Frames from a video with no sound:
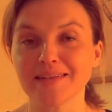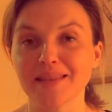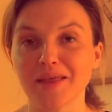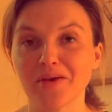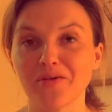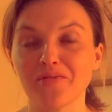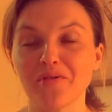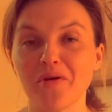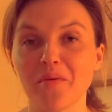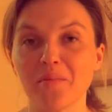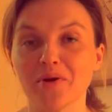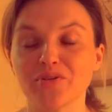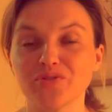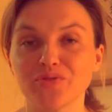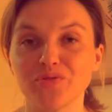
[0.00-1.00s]
Thank you very
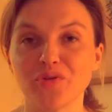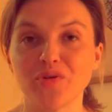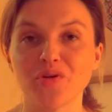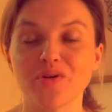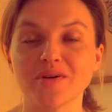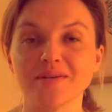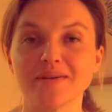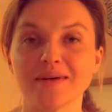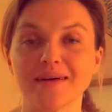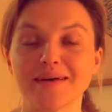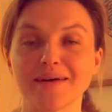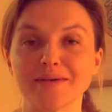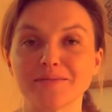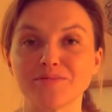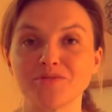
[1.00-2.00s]
much for
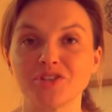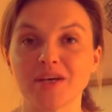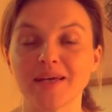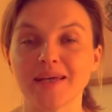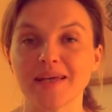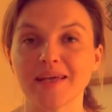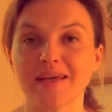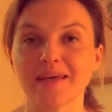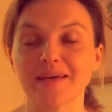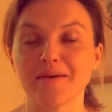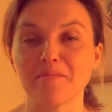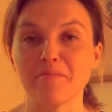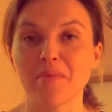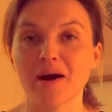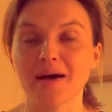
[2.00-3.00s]
checking
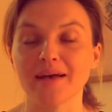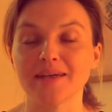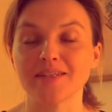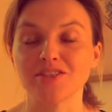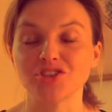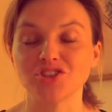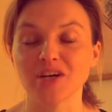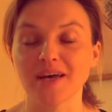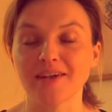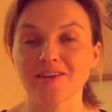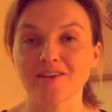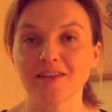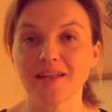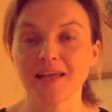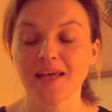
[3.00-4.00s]
my
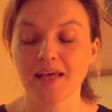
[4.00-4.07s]
channel.